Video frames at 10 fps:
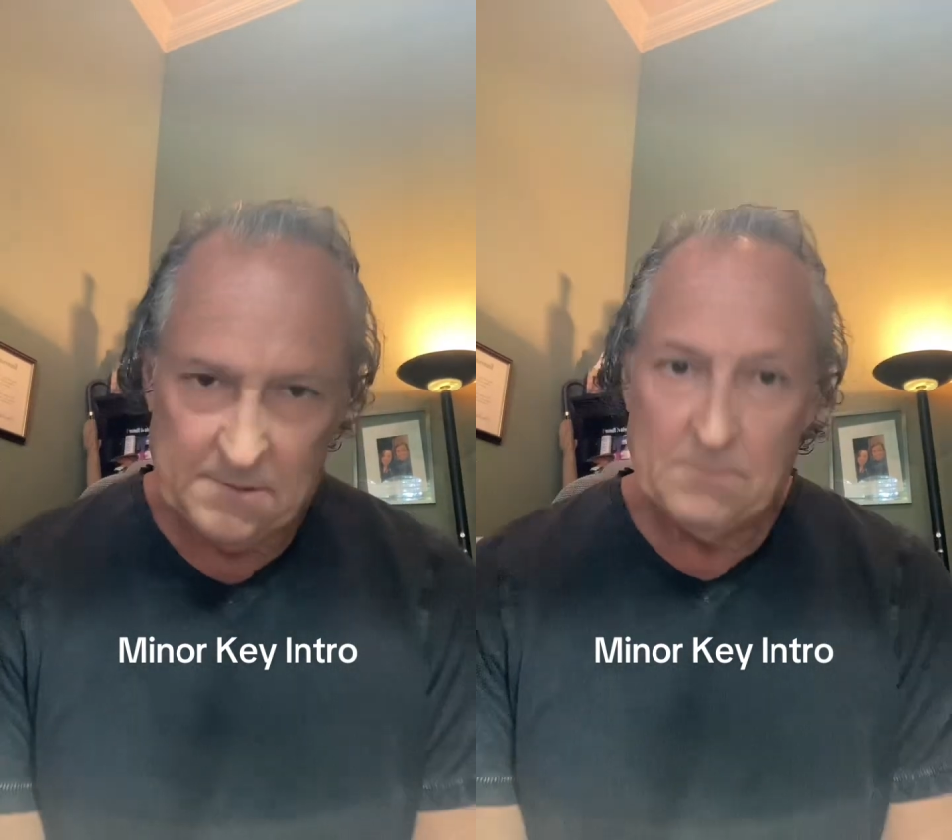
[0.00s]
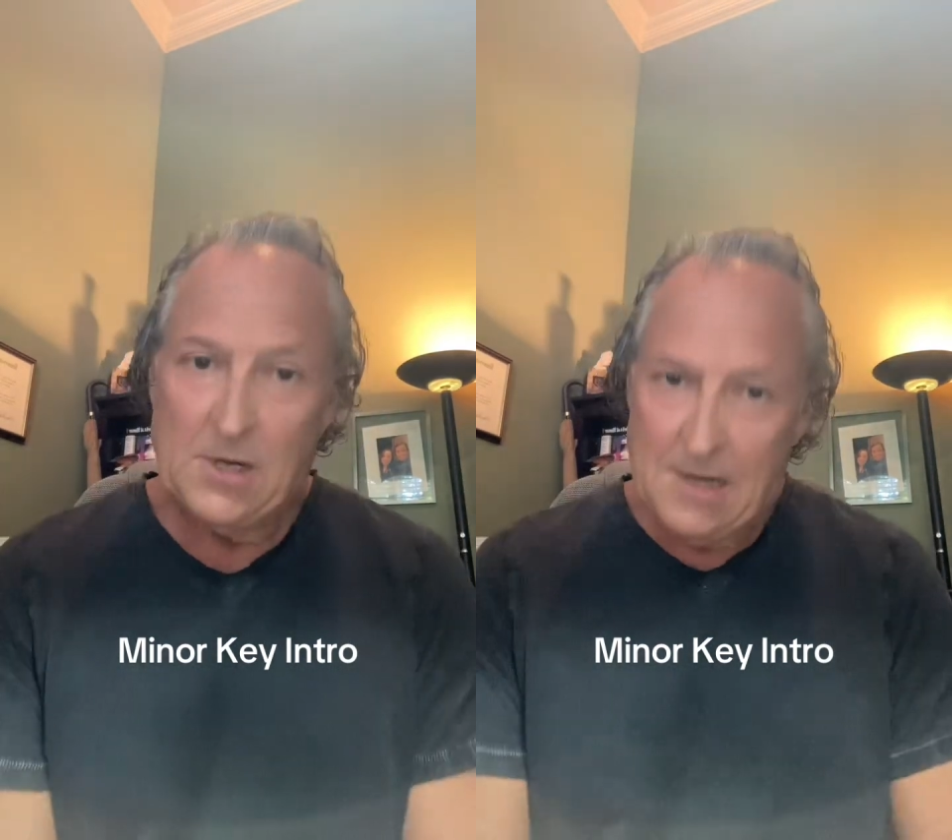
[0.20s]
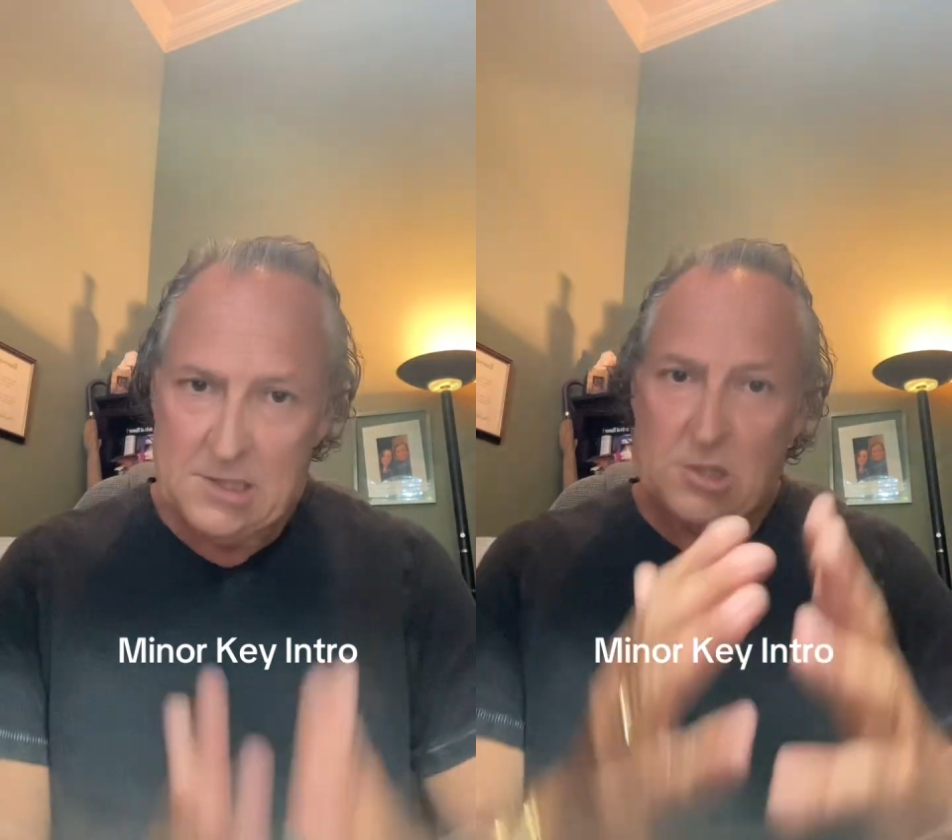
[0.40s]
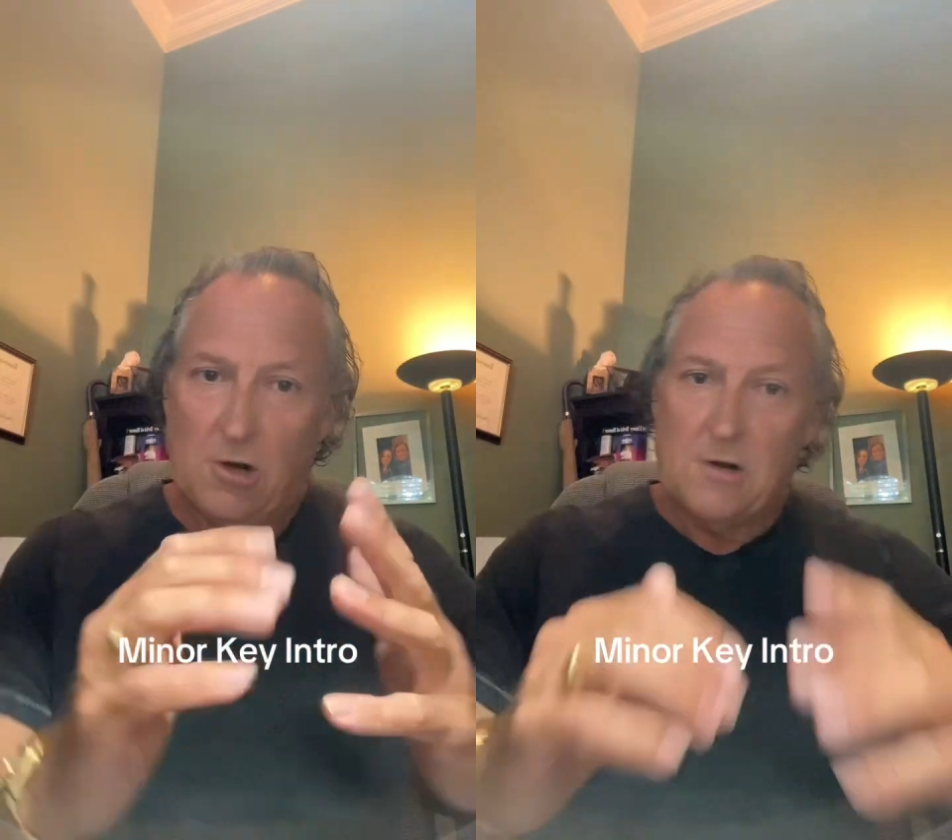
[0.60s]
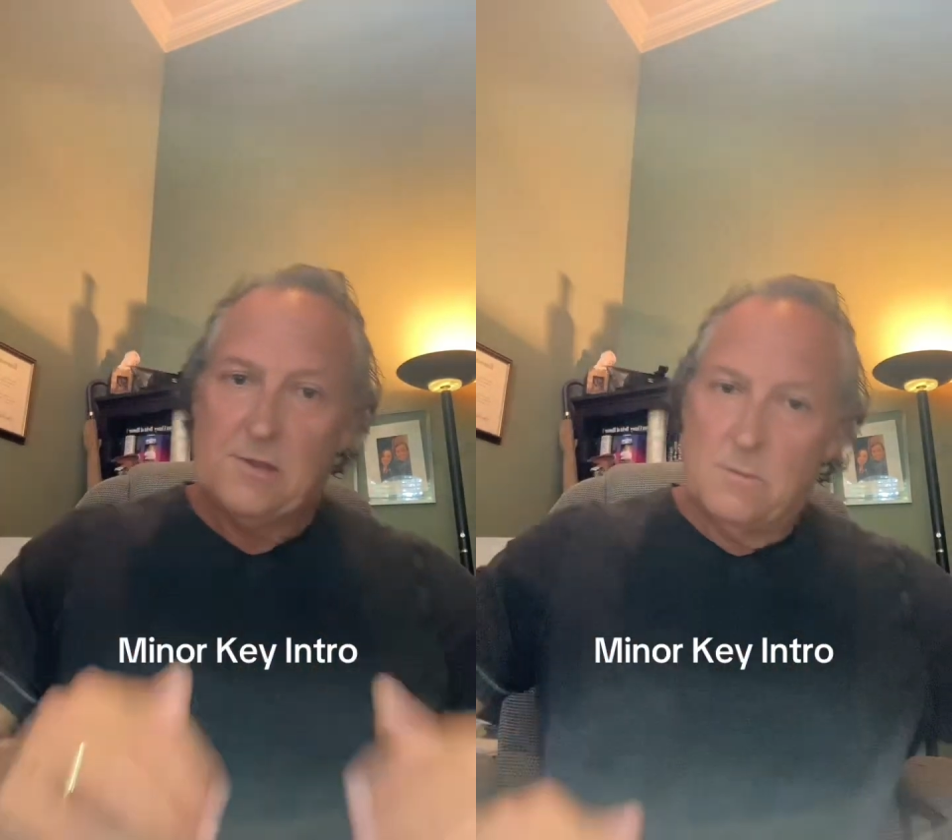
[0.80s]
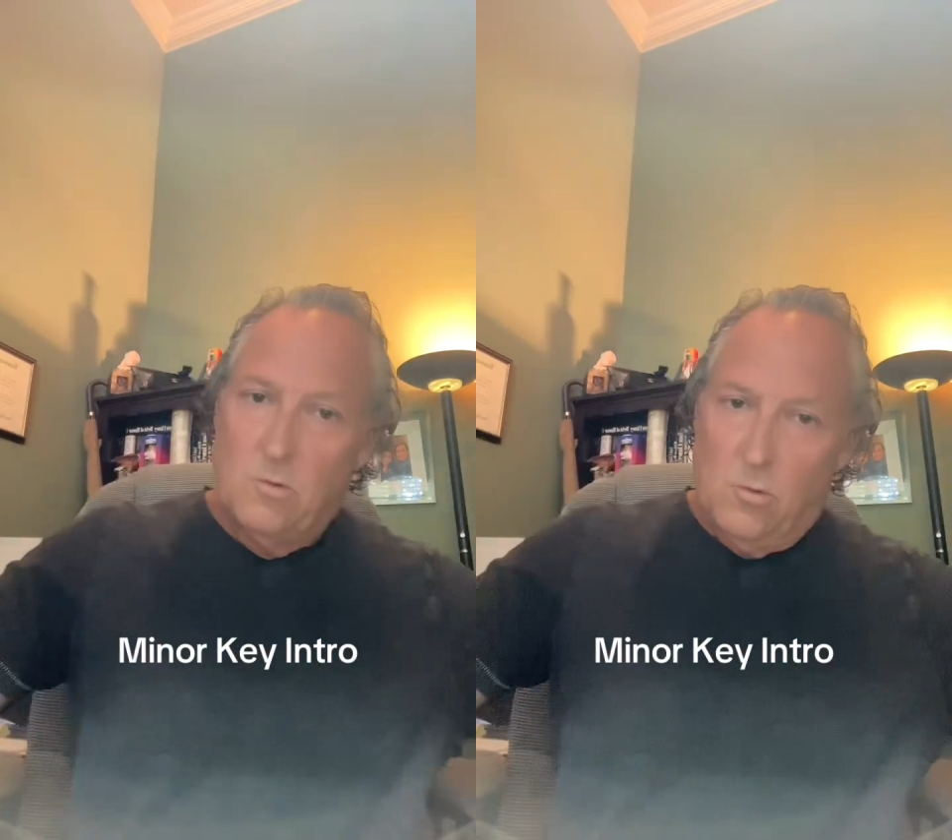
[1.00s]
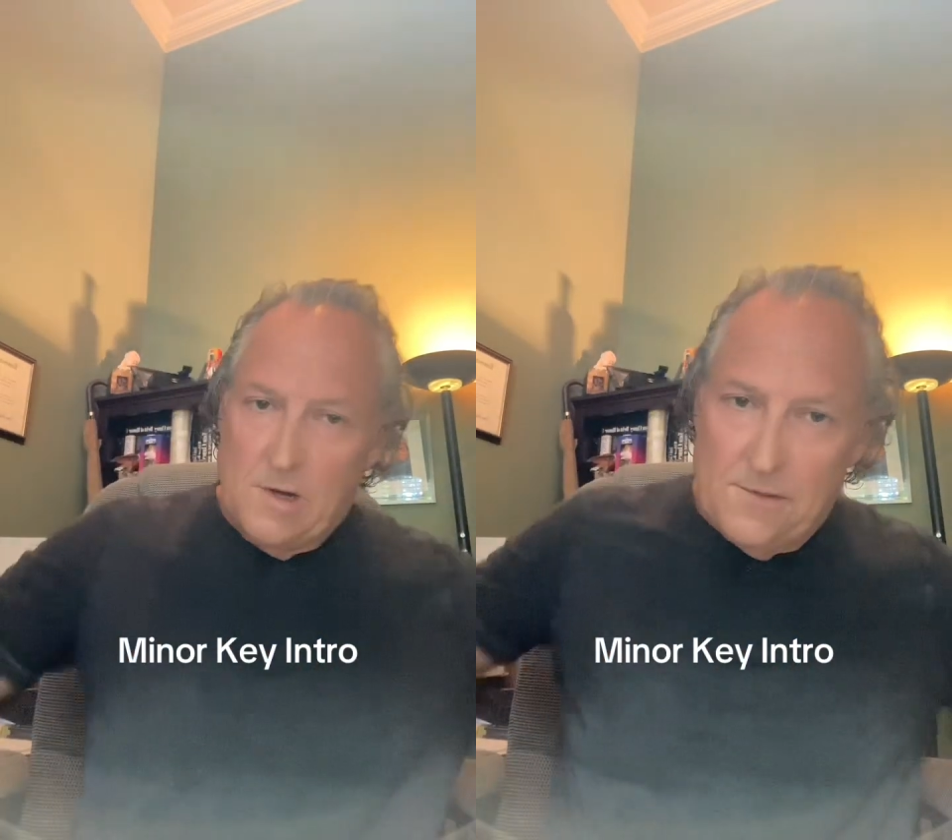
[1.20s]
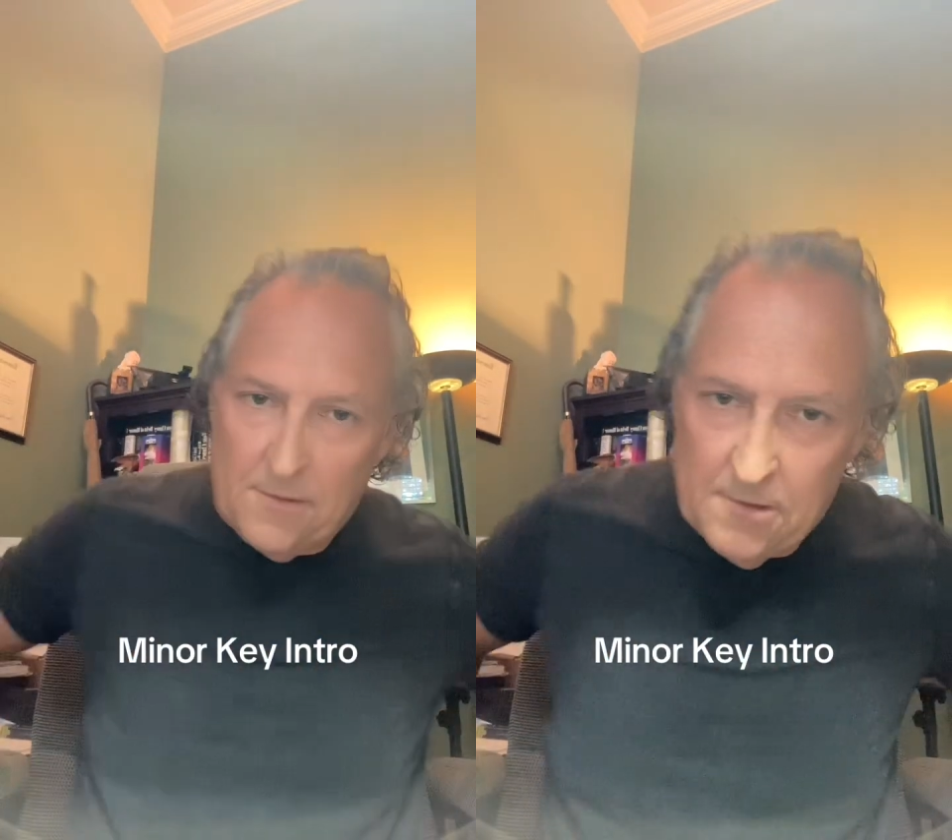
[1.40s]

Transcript: But I start them with the